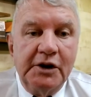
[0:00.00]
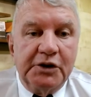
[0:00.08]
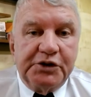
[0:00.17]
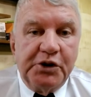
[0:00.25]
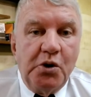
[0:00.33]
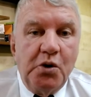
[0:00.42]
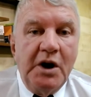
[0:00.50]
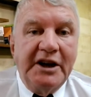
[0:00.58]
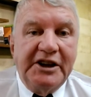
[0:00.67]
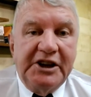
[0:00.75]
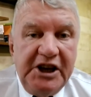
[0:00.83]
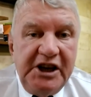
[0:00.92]
So
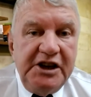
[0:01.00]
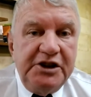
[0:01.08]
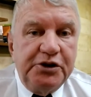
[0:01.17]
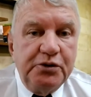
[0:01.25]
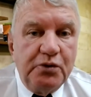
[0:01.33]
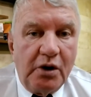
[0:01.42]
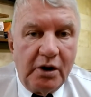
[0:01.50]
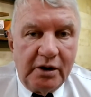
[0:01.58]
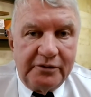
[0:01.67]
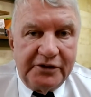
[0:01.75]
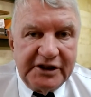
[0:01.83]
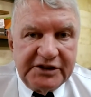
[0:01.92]
key to all of
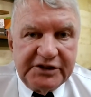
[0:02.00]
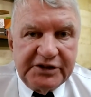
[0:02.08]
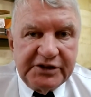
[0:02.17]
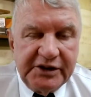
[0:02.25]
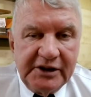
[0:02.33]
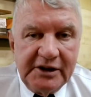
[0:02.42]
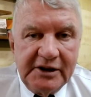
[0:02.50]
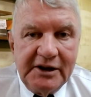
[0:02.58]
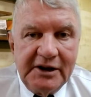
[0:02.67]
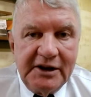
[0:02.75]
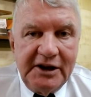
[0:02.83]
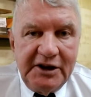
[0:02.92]
this
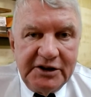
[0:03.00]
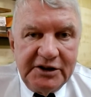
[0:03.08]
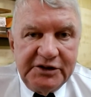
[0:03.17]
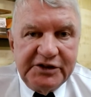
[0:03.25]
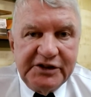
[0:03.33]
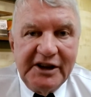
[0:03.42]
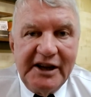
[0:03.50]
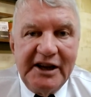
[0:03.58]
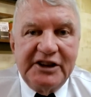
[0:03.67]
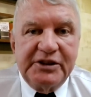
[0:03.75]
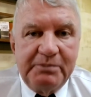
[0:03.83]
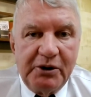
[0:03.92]
is
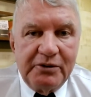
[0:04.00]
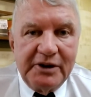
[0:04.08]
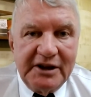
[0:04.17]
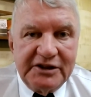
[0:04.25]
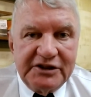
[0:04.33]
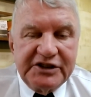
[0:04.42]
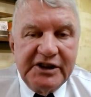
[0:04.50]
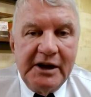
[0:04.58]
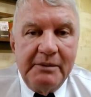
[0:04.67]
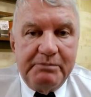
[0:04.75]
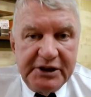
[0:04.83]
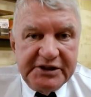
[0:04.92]
experience,
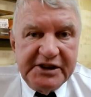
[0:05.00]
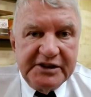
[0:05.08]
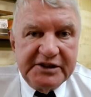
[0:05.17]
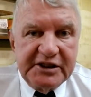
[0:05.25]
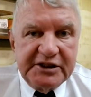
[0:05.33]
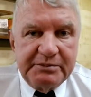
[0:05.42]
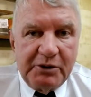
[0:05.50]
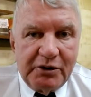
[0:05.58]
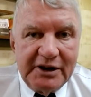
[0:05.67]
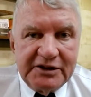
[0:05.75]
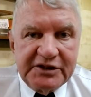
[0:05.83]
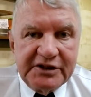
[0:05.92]
business
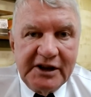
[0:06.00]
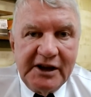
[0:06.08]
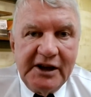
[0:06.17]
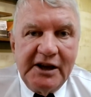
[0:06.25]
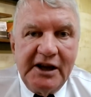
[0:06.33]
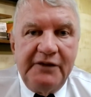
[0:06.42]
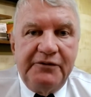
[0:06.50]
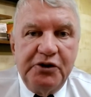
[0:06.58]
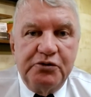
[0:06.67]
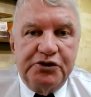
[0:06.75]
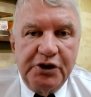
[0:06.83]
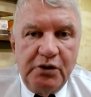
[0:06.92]
experience. If you
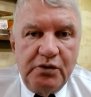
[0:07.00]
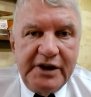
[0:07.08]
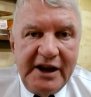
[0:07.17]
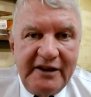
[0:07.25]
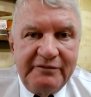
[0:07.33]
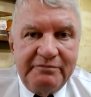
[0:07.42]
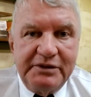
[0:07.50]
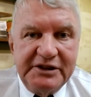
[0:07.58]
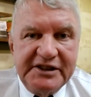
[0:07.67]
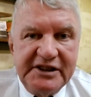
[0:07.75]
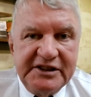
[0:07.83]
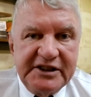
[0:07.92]
don't have
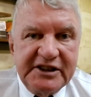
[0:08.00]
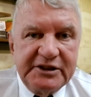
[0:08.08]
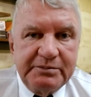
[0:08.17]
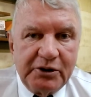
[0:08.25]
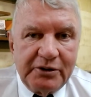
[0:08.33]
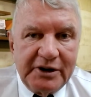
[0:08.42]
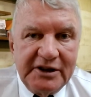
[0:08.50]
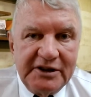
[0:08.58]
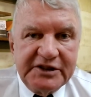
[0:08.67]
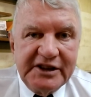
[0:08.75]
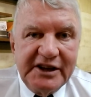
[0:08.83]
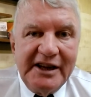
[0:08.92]
business
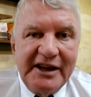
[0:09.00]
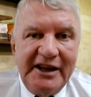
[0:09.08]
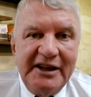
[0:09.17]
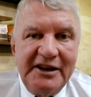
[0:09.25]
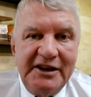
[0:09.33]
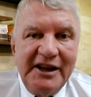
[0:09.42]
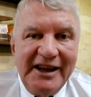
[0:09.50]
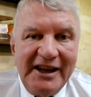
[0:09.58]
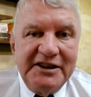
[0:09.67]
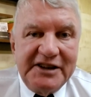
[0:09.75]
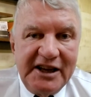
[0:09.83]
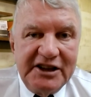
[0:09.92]
experience in
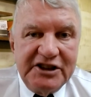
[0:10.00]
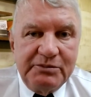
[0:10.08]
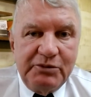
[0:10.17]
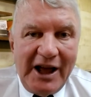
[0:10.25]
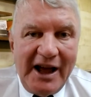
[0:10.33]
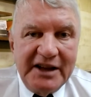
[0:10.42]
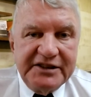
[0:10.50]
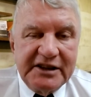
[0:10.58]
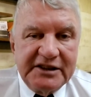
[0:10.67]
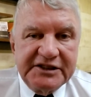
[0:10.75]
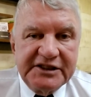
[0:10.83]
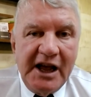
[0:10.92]
intangible
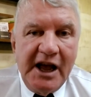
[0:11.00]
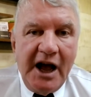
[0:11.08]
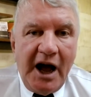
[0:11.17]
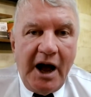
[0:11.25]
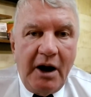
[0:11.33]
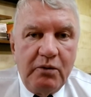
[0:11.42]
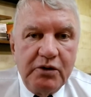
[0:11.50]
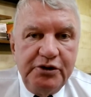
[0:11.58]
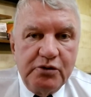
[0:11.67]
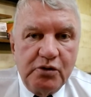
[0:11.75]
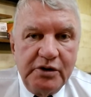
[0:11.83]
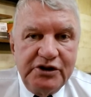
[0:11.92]
assets, how are you
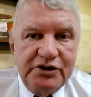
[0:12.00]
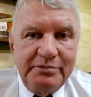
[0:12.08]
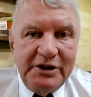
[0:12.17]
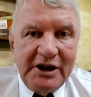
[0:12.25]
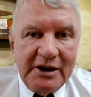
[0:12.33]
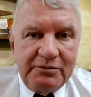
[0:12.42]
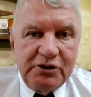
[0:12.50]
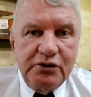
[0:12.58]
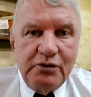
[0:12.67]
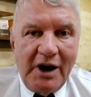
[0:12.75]
going to be able to